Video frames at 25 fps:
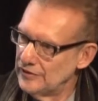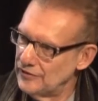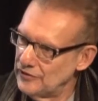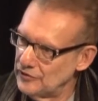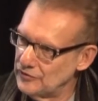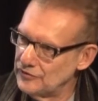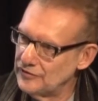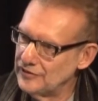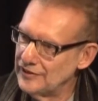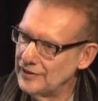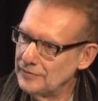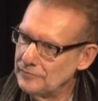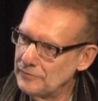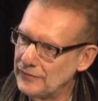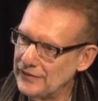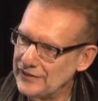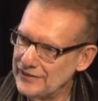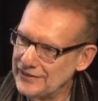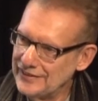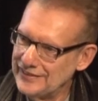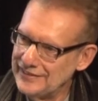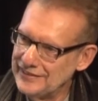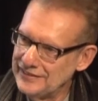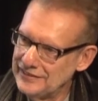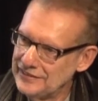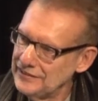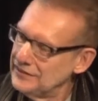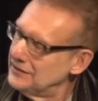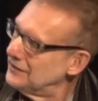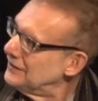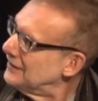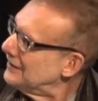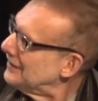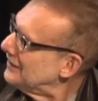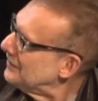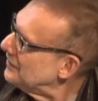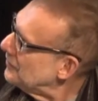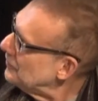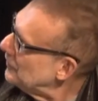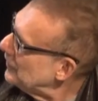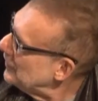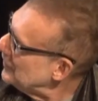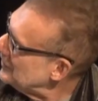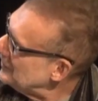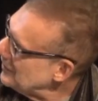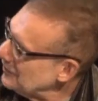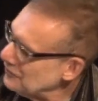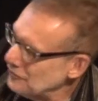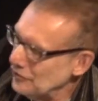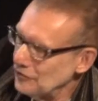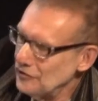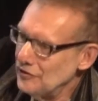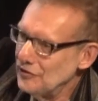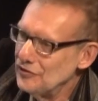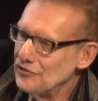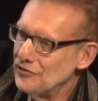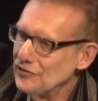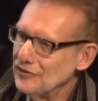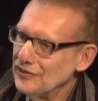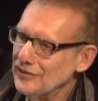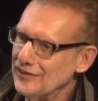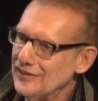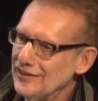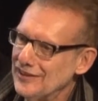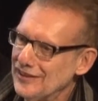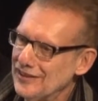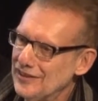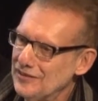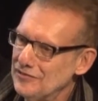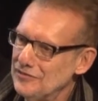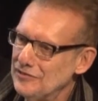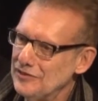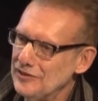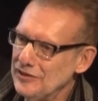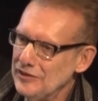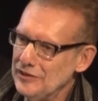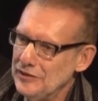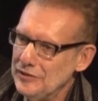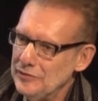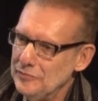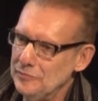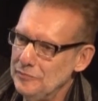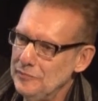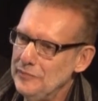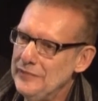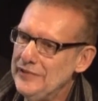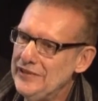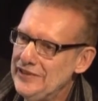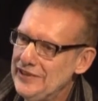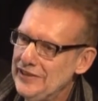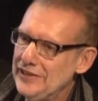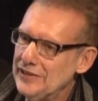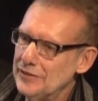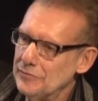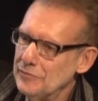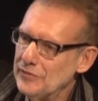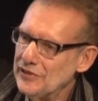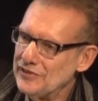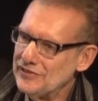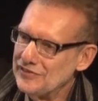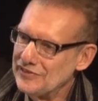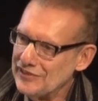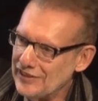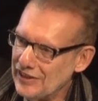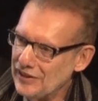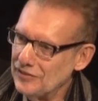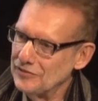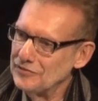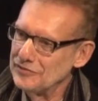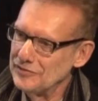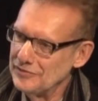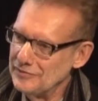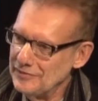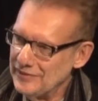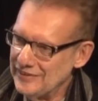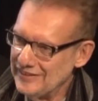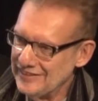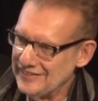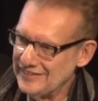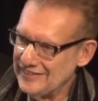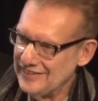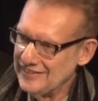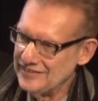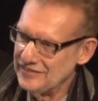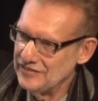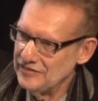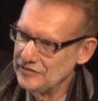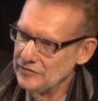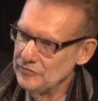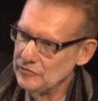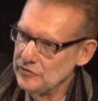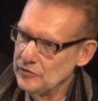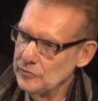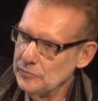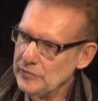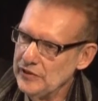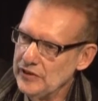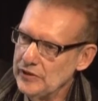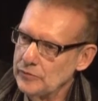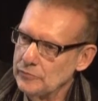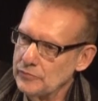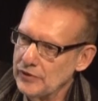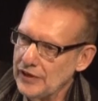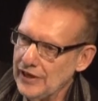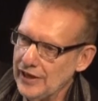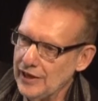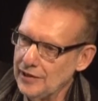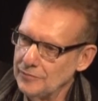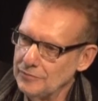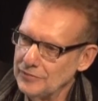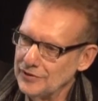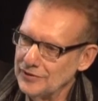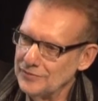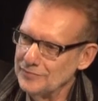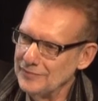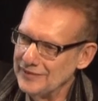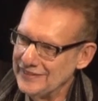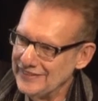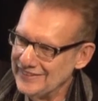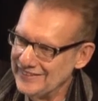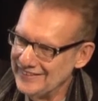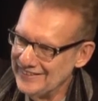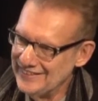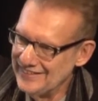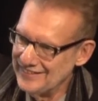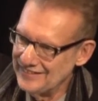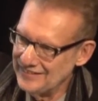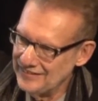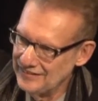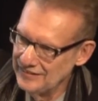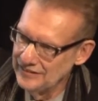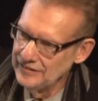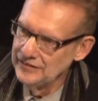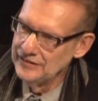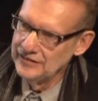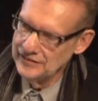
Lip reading: there's something in the very definition of medium itself that seems to be a problem in this